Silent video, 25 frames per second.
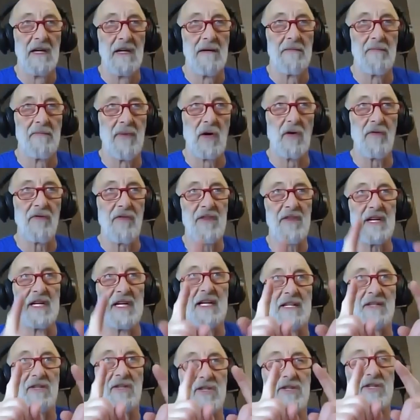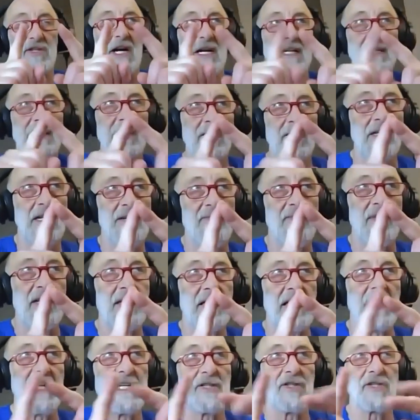both the technical
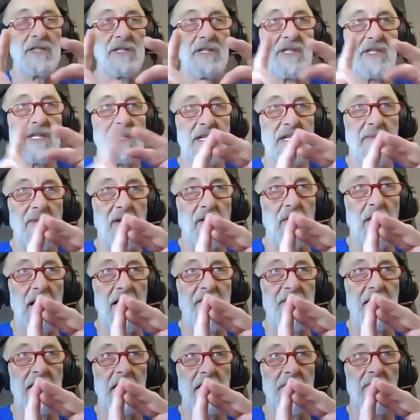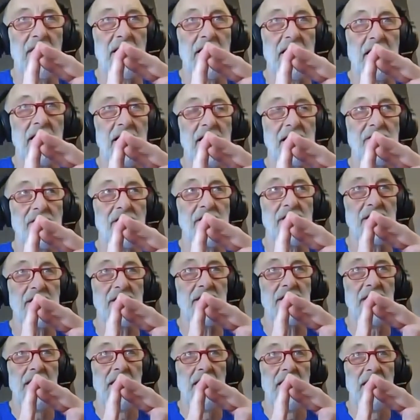implications, the demographic
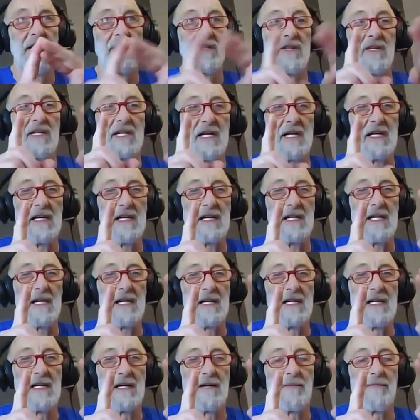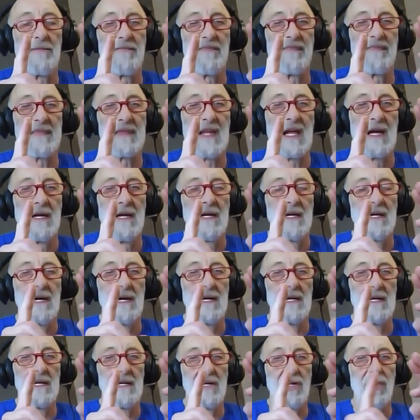implications, the
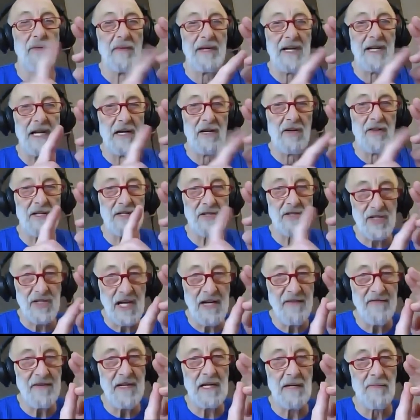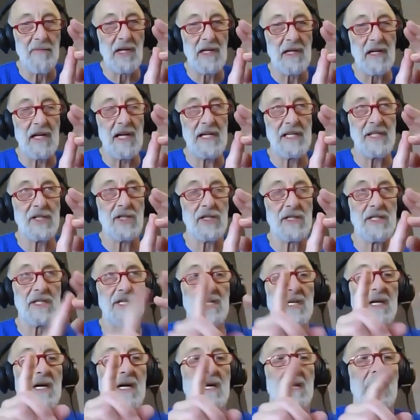human health and safety
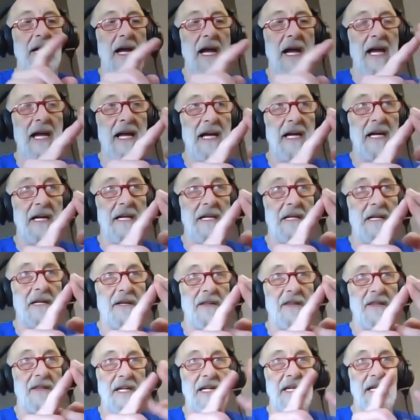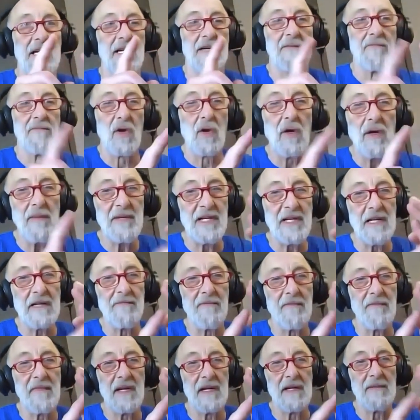implications, and the
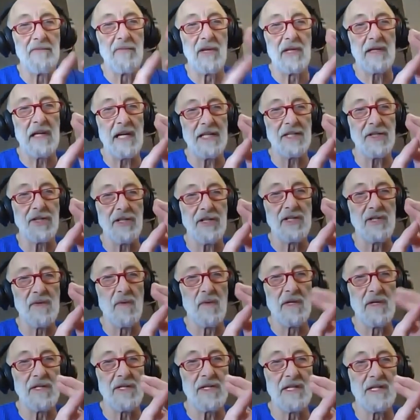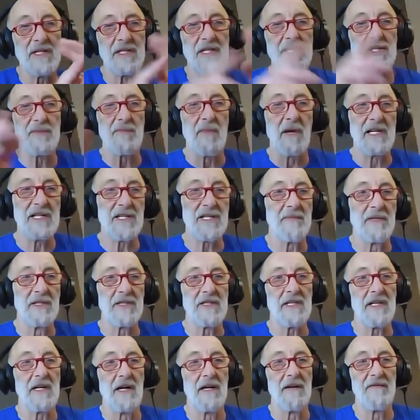employment implications was the displacement
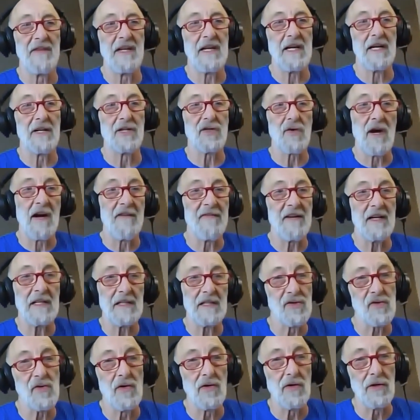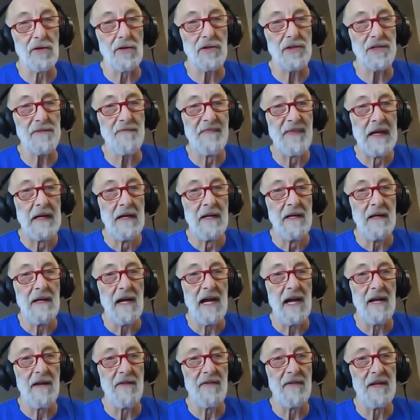of the air traffic controllers.
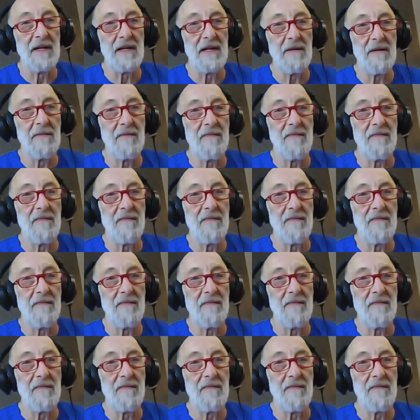And the,